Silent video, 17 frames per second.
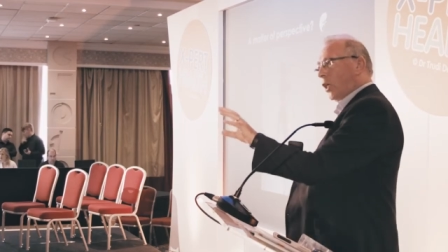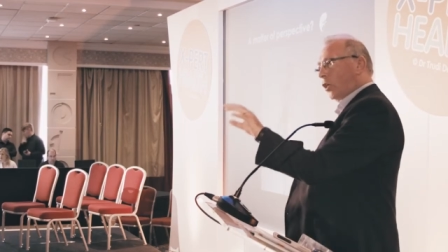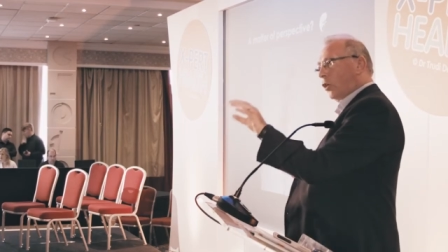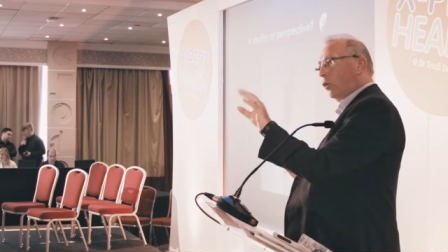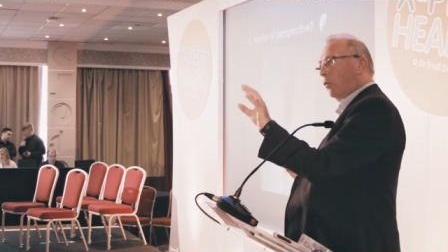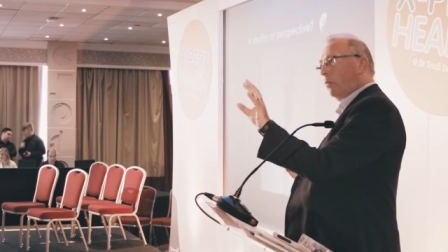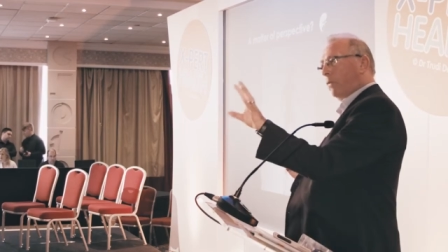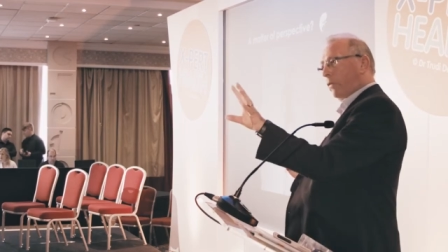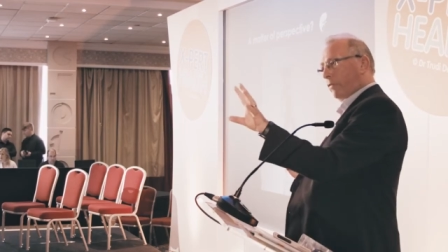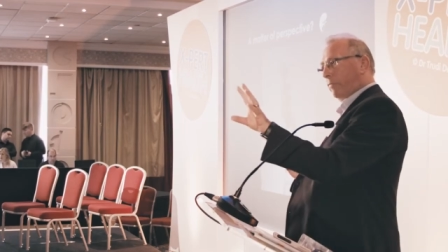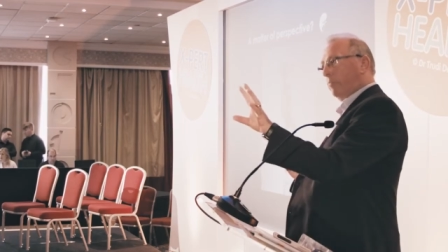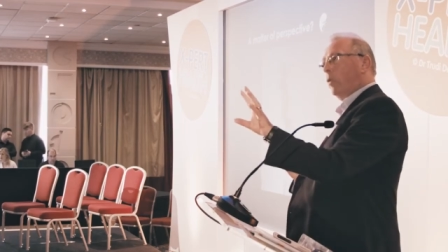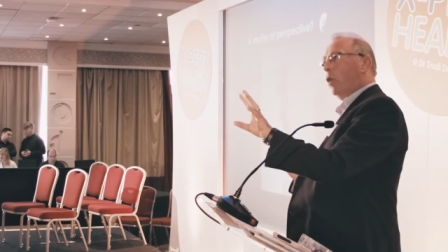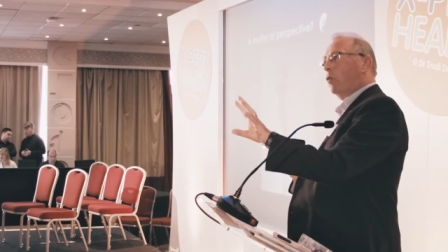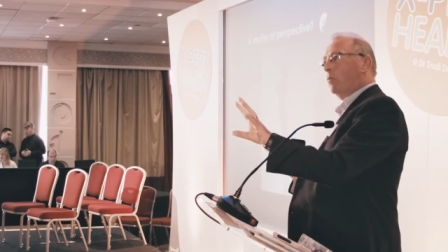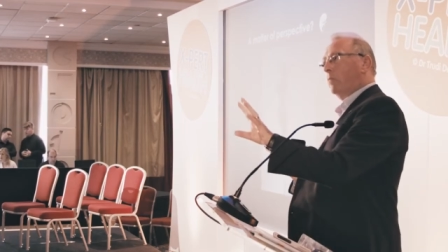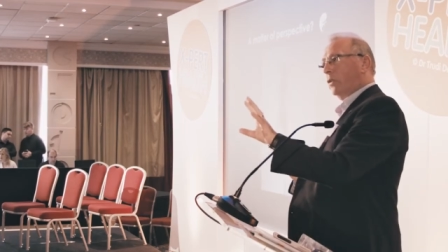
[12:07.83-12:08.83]
a couple of
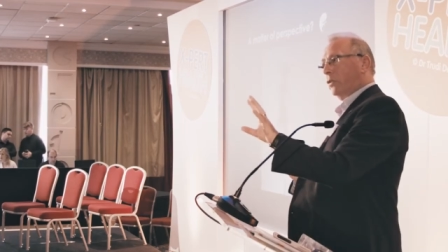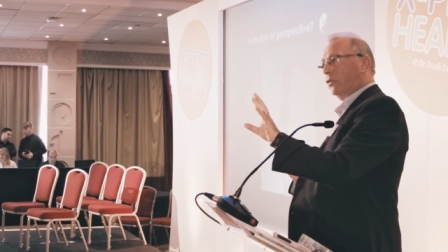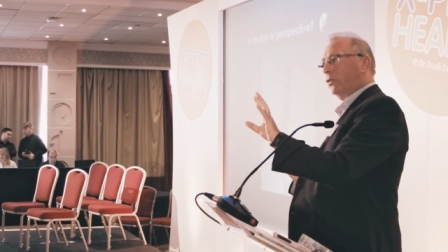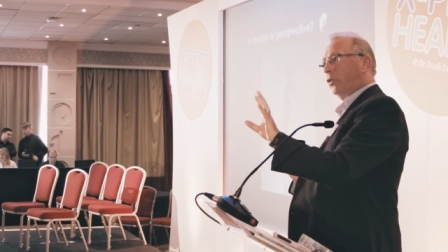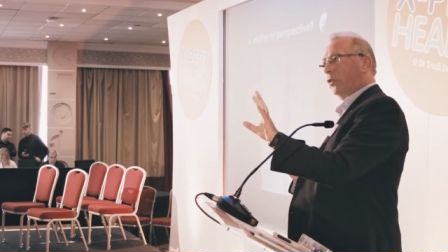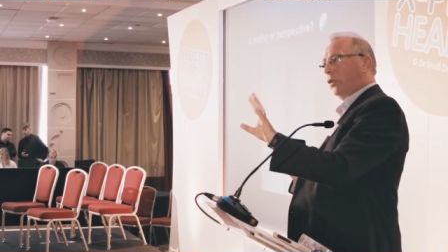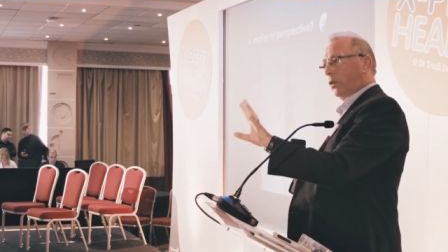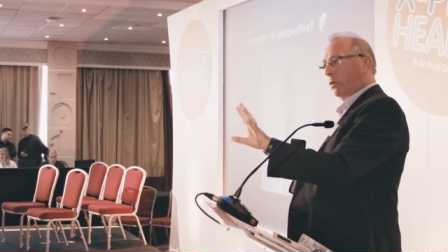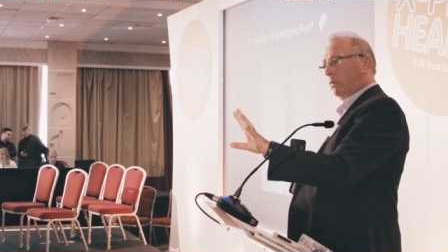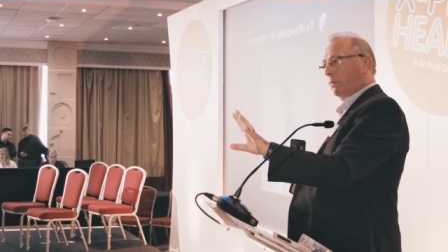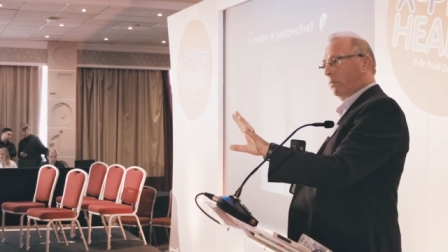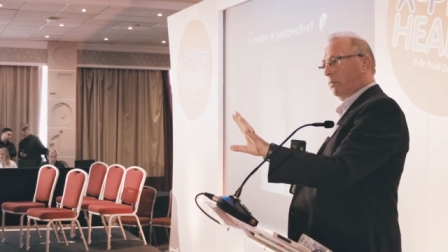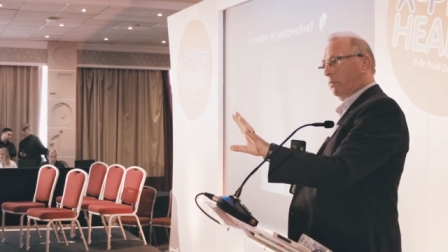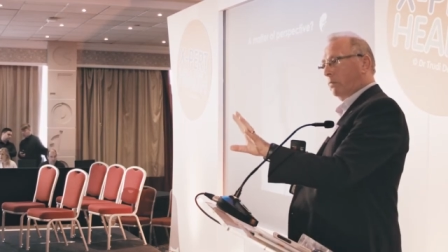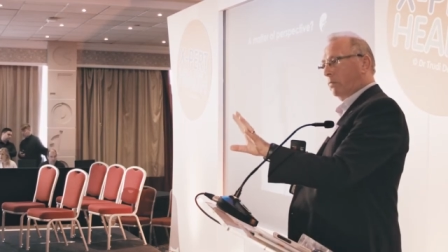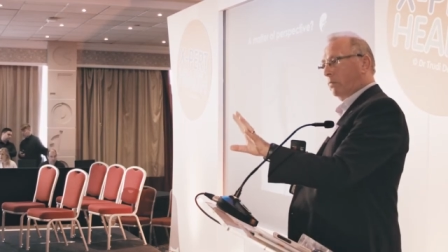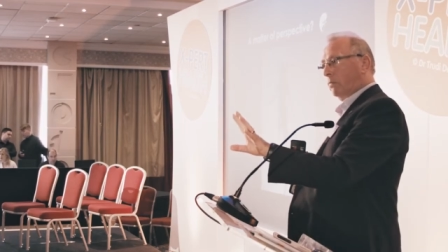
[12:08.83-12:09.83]
moments to do.
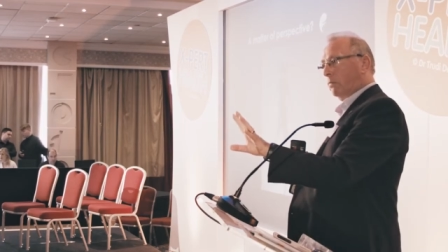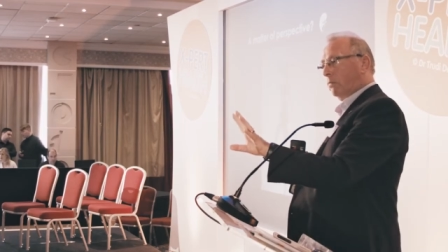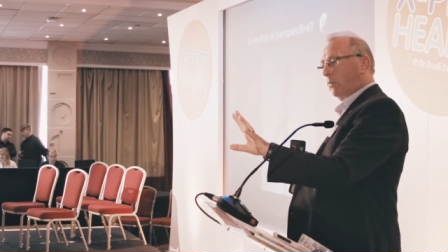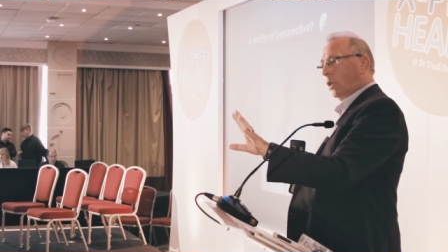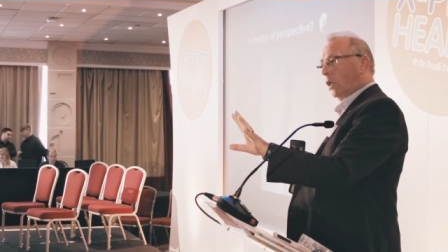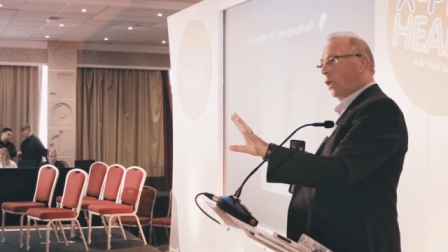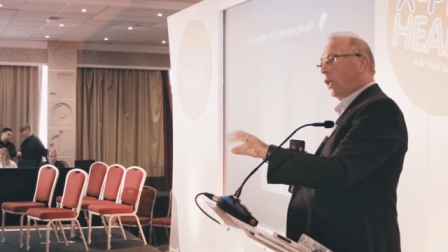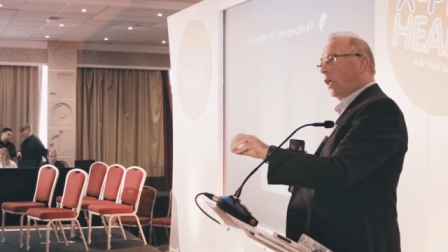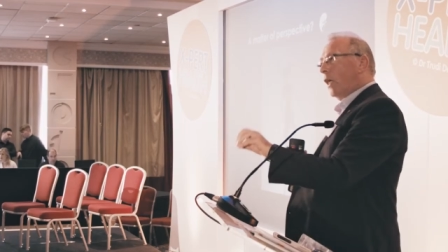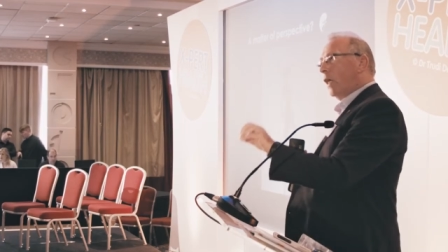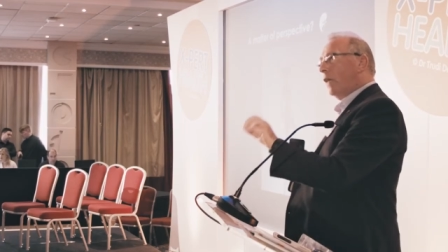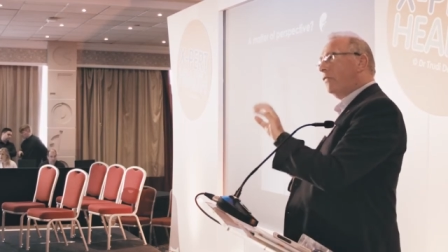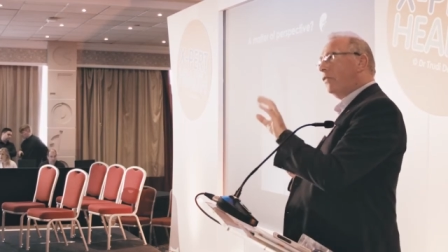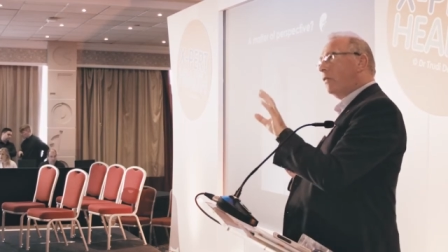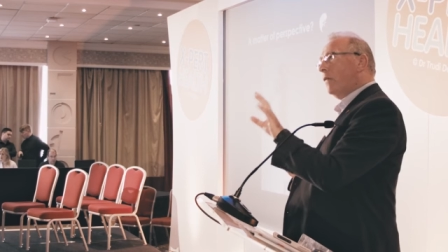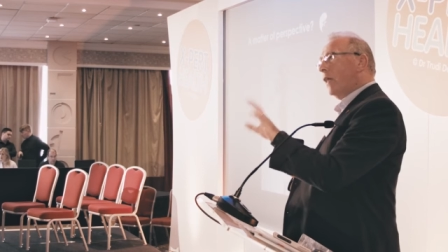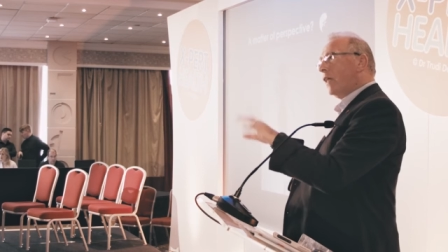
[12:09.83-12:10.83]
If you